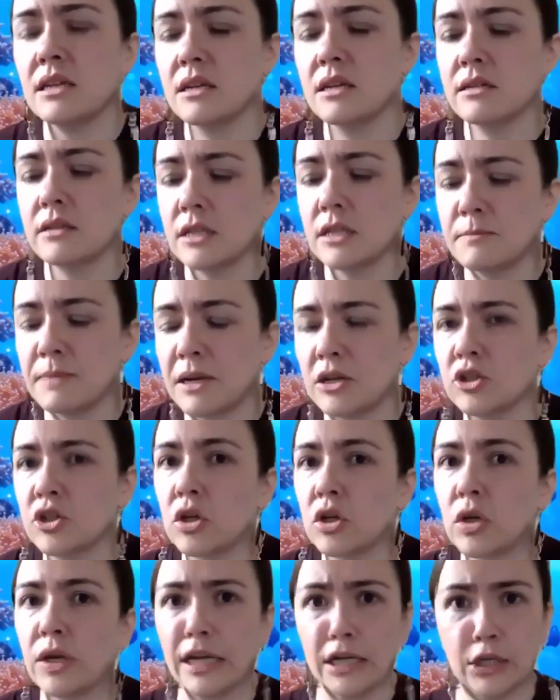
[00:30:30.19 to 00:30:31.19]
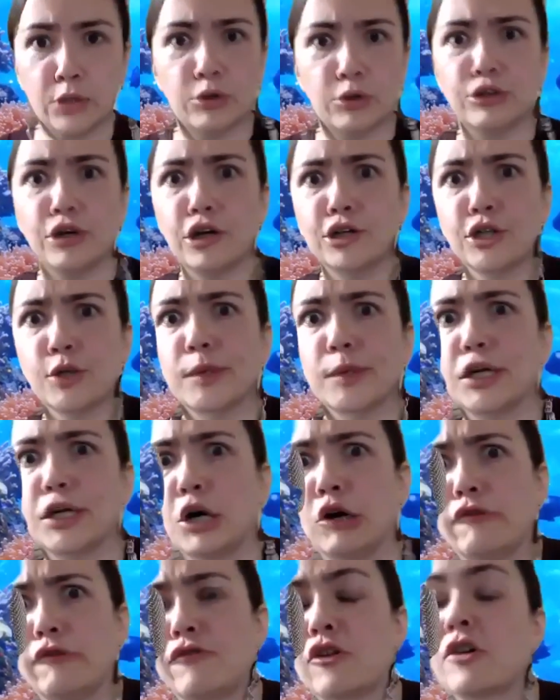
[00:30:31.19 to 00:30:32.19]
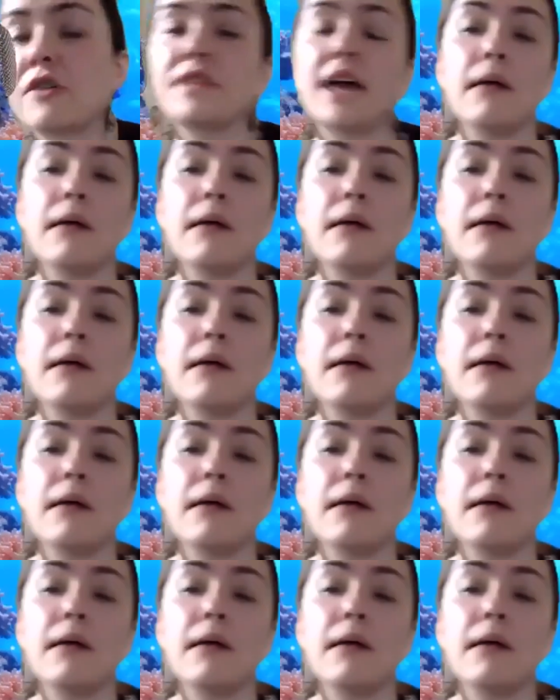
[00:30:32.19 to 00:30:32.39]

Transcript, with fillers: is a special introductory offer.